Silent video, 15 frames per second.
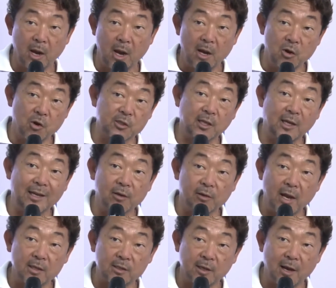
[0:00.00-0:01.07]
You see,
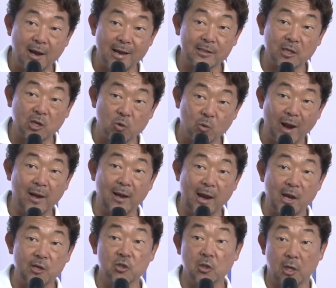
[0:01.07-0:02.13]
Indonesia has a great
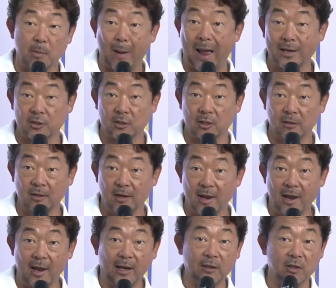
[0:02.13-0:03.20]
engine capacity.
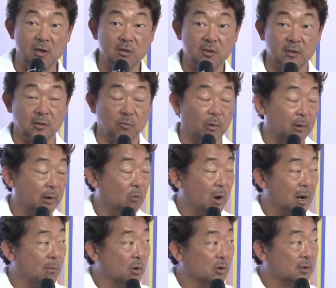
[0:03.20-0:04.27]
Indonesia is probably
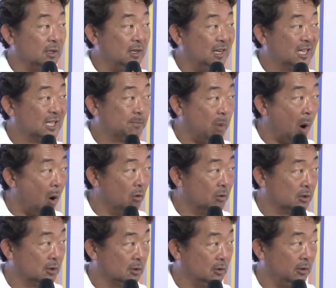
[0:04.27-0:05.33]
one of the most
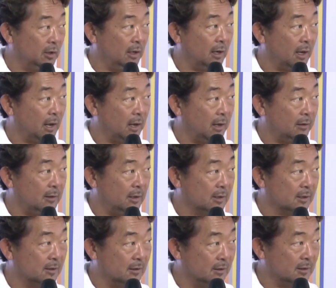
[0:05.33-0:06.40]
exposed to the
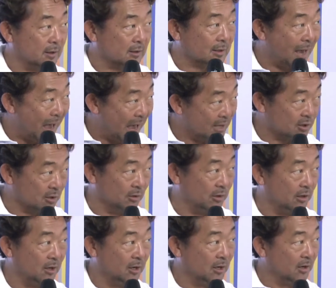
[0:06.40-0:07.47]
this hazard,
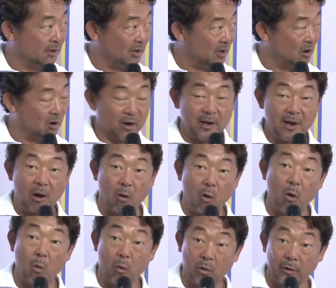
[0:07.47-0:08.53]
in the
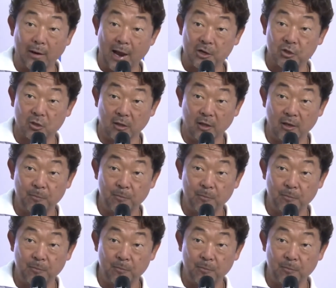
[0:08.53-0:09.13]
whole world actually.